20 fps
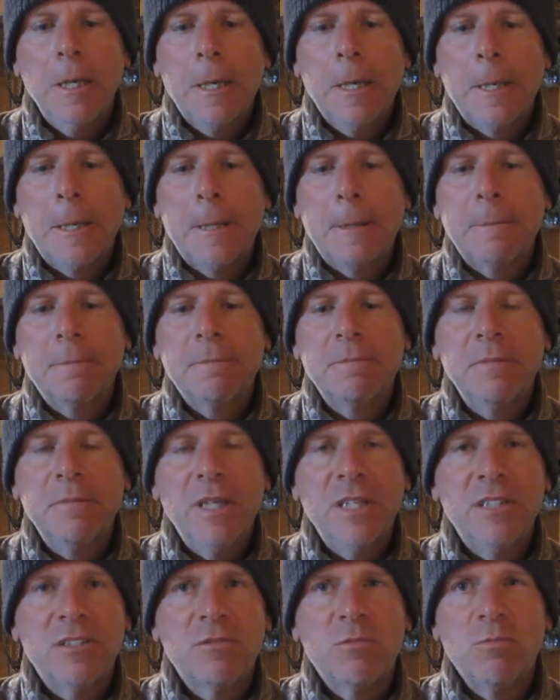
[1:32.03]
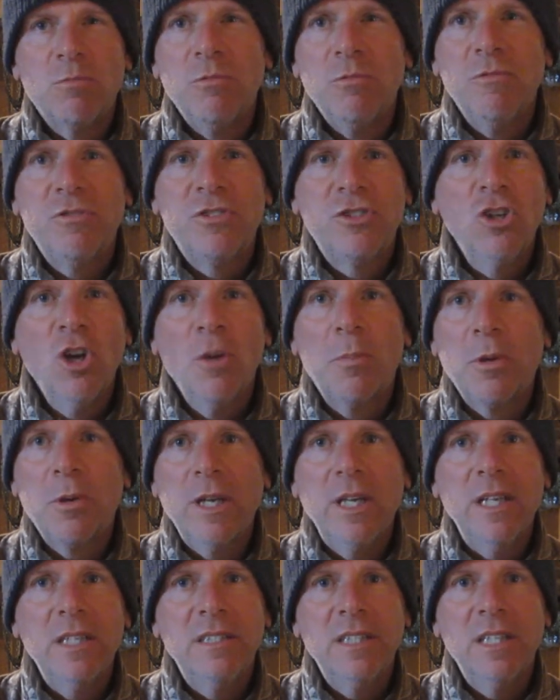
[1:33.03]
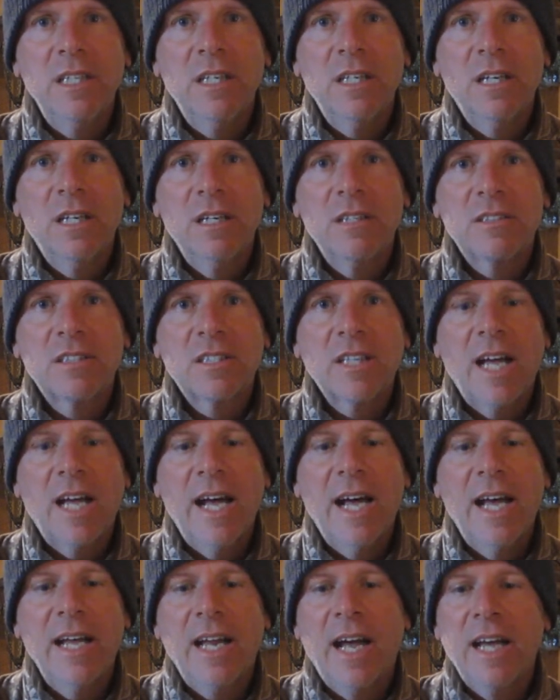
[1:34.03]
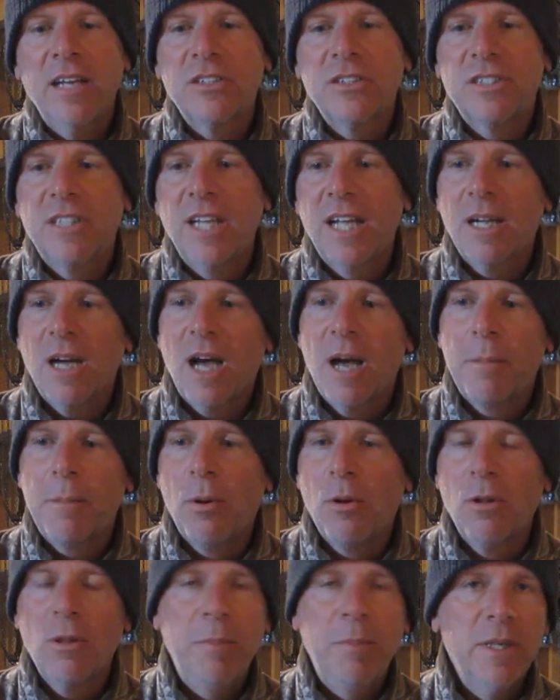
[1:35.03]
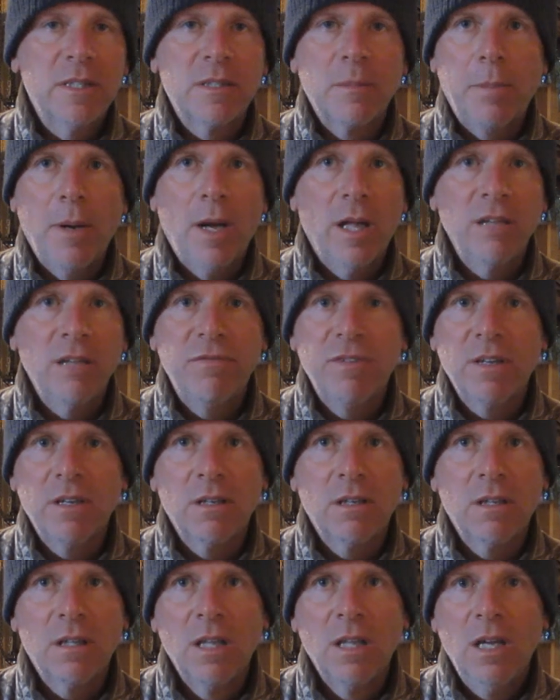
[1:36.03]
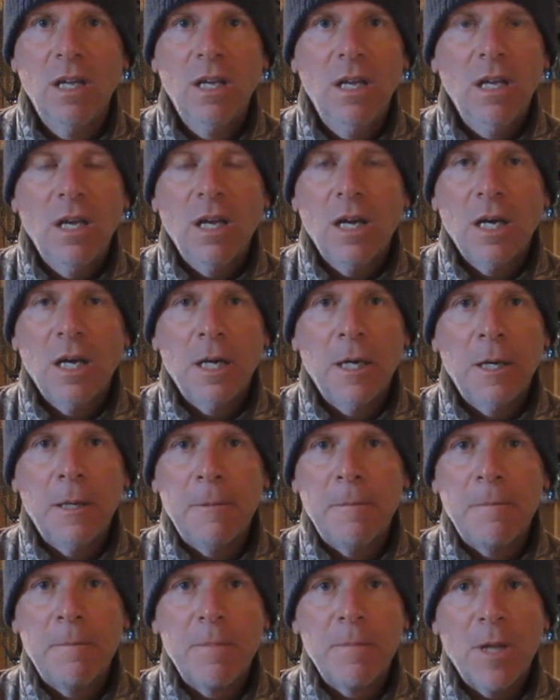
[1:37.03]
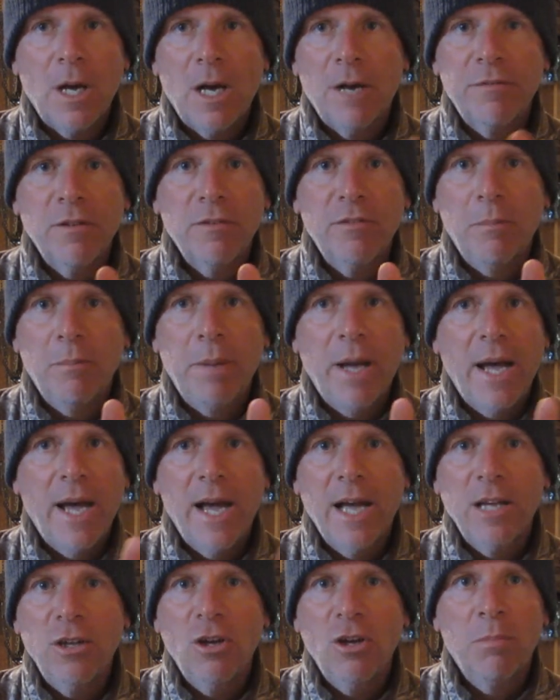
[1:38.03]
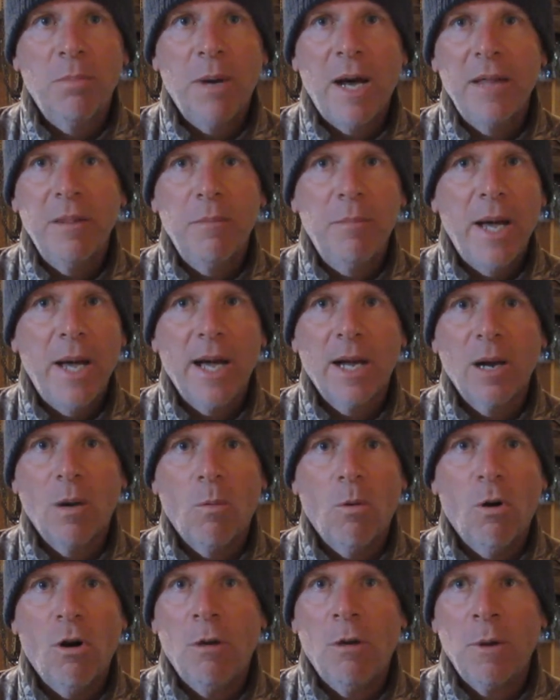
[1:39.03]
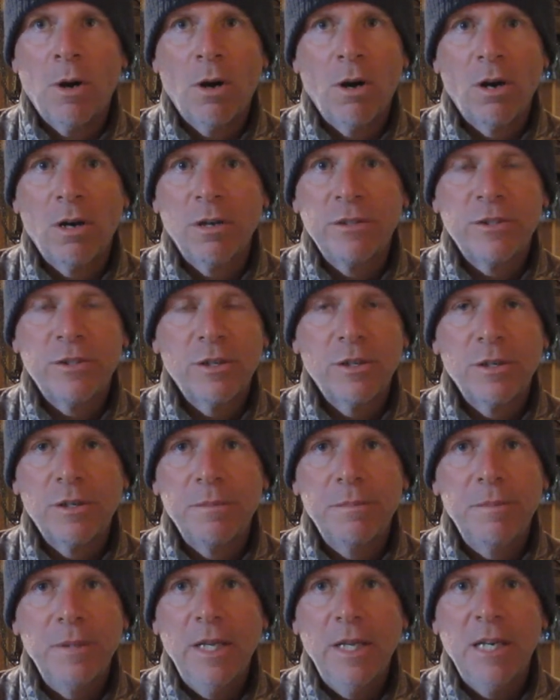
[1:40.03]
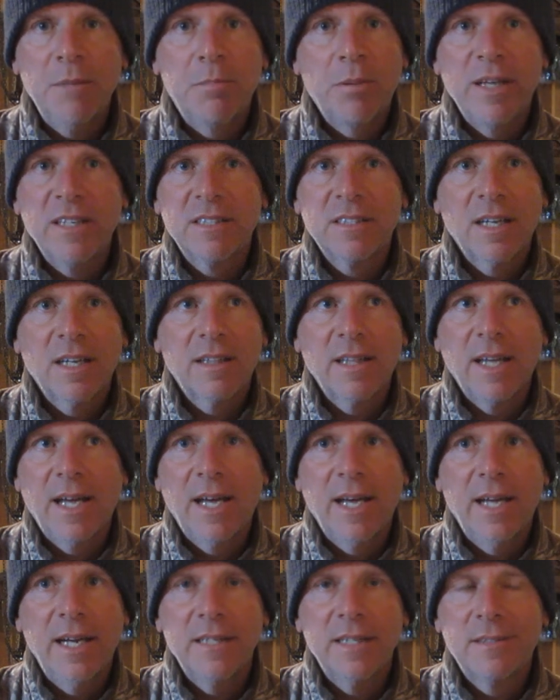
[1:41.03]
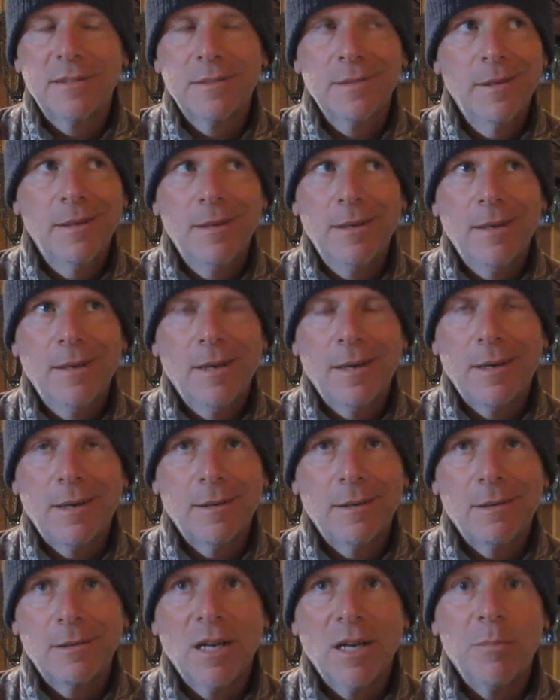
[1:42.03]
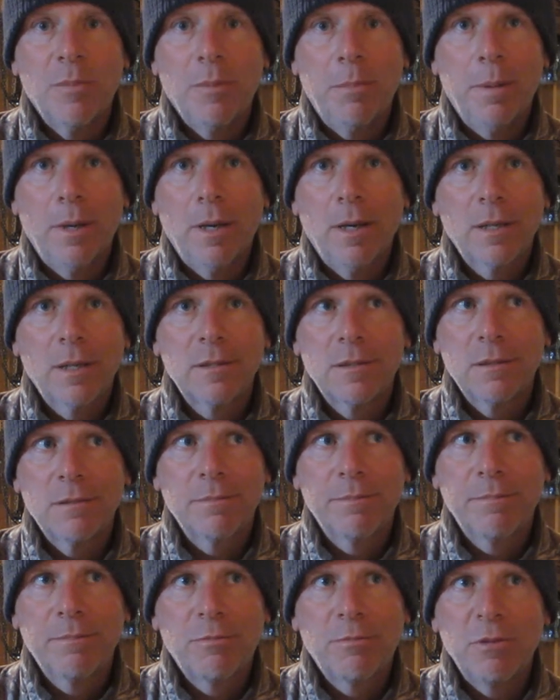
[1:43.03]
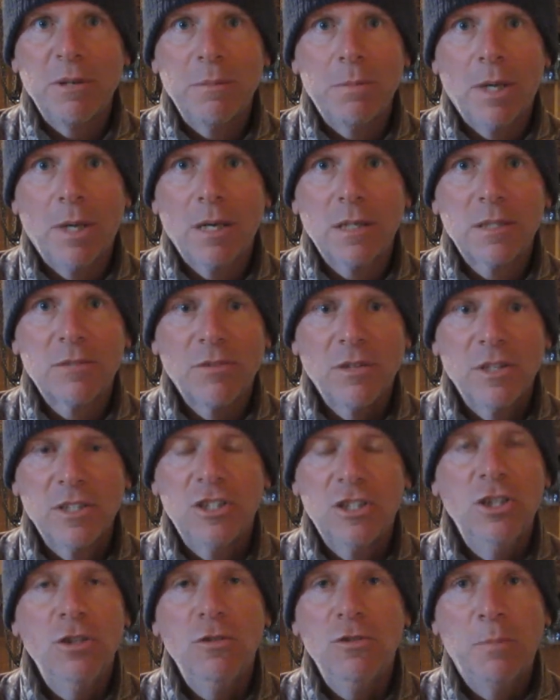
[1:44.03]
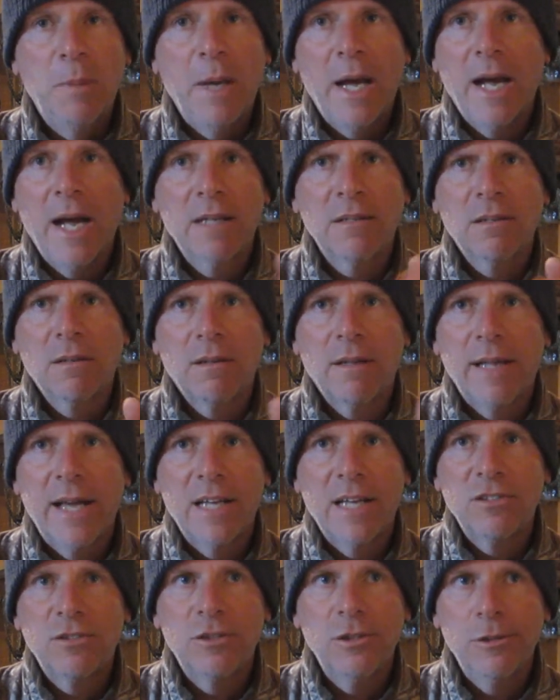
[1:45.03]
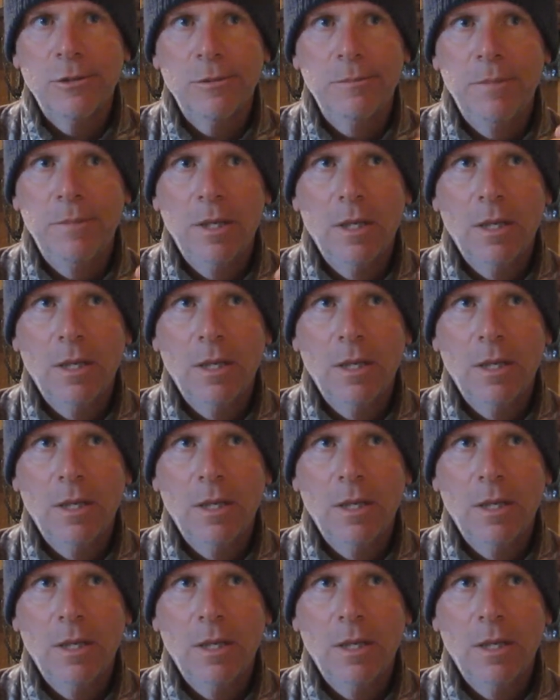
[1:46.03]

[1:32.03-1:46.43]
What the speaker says: It's super easy to slide. I'll pull a piece of polyfill off of a bag. You can buy the bag at Walmart or any place like that. It's, I don't know, a couple bucks or $3 for this huge bag that'll last you